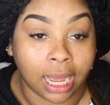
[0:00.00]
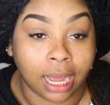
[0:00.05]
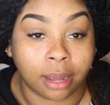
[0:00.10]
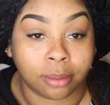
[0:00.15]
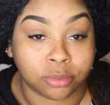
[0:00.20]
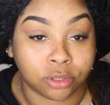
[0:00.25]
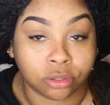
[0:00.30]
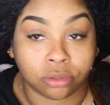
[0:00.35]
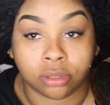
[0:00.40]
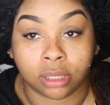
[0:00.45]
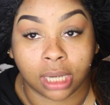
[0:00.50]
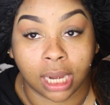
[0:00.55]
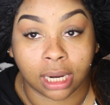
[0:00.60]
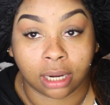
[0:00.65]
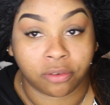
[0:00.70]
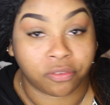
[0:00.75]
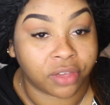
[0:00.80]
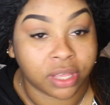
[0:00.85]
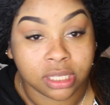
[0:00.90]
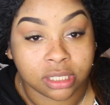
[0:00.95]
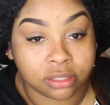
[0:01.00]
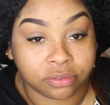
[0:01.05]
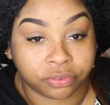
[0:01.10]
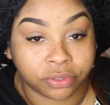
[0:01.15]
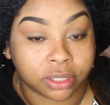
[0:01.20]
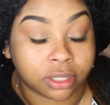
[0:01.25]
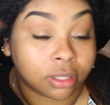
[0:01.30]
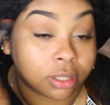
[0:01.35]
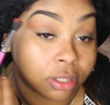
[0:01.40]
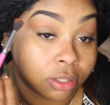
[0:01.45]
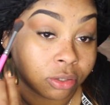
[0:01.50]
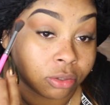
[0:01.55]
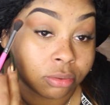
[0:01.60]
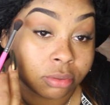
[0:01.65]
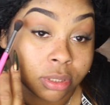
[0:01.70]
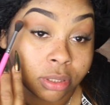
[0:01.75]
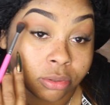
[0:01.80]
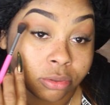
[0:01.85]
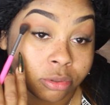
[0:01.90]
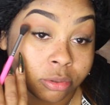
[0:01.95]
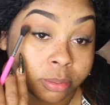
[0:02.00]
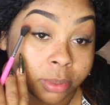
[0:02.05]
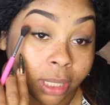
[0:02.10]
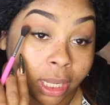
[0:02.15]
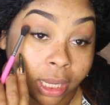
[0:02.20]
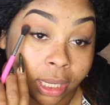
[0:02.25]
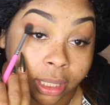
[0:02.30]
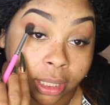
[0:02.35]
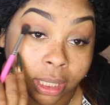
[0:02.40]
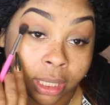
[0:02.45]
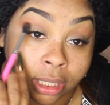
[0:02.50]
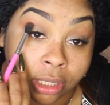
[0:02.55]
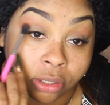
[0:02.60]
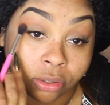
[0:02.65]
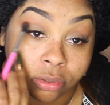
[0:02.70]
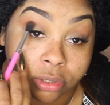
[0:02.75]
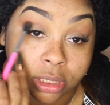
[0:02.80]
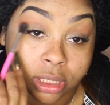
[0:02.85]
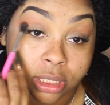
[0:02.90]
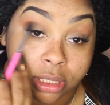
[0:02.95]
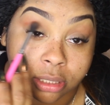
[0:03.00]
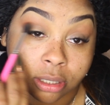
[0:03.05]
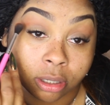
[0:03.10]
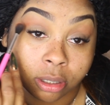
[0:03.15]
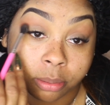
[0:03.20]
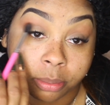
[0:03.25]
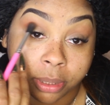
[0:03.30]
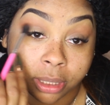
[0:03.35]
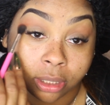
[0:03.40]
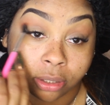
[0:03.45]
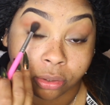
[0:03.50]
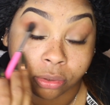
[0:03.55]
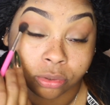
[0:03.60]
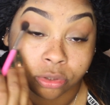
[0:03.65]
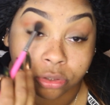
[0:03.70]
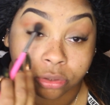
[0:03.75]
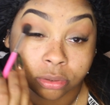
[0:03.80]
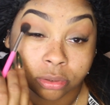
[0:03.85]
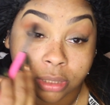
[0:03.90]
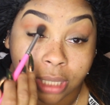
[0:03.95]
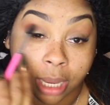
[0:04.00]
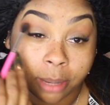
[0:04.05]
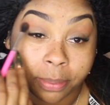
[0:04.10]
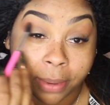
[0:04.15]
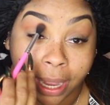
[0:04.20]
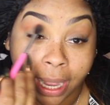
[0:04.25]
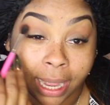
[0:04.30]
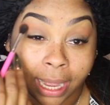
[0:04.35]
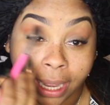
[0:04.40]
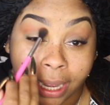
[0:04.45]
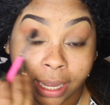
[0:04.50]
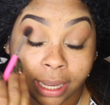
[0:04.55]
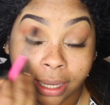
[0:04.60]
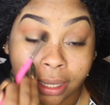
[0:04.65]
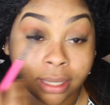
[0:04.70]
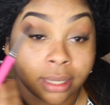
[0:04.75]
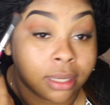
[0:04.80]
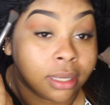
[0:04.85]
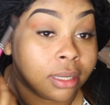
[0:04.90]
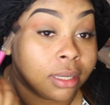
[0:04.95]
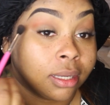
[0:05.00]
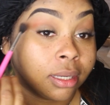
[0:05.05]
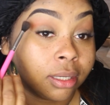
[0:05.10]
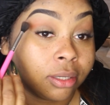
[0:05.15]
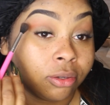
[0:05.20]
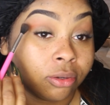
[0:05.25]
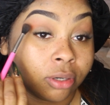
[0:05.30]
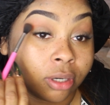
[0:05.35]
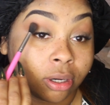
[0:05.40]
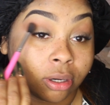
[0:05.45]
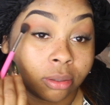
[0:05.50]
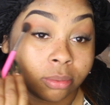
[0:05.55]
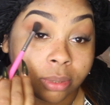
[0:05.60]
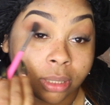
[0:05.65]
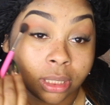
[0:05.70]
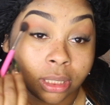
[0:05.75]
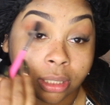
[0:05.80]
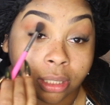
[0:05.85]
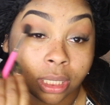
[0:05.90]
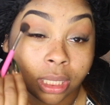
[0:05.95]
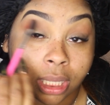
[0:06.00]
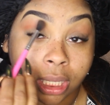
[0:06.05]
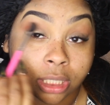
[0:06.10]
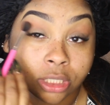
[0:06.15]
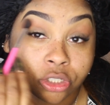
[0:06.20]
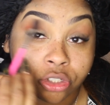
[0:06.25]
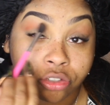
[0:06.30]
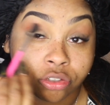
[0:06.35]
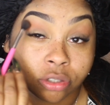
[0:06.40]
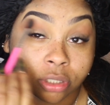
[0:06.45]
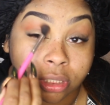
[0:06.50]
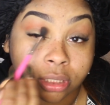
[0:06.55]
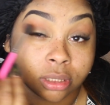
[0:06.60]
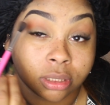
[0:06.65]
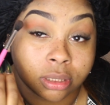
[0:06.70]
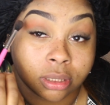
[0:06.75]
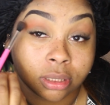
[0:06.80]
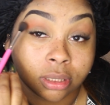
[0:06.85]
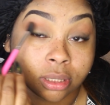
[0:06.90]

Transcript: I'm doing like a face for YouTube. Like, and usually it's going to be a neutral type of eye, you know, with a little extra.